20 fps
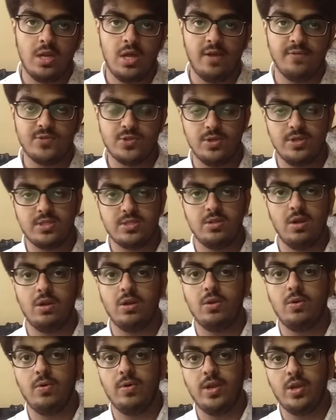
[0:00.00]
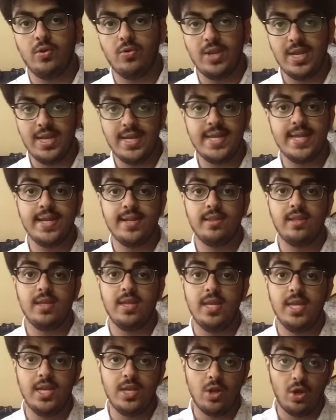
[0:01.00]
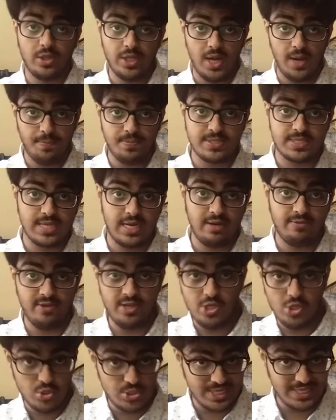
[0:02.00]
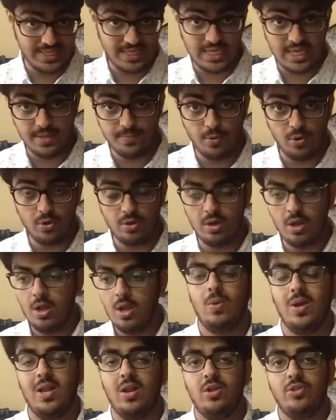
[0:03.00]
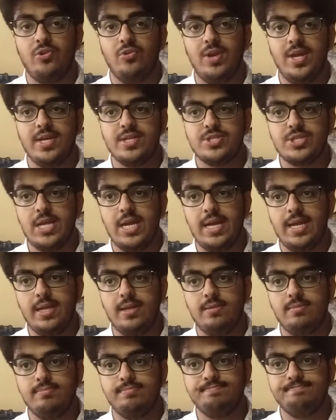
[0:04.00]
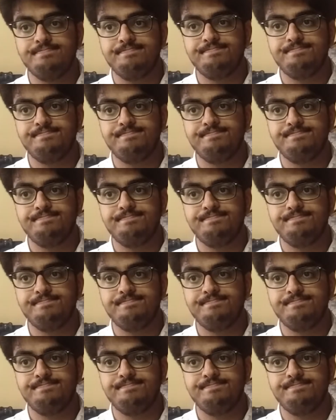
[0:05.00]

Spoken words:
enough, so it's not going to radiate the heat on the upper side when you're using the keyboard. Well, on the rear side,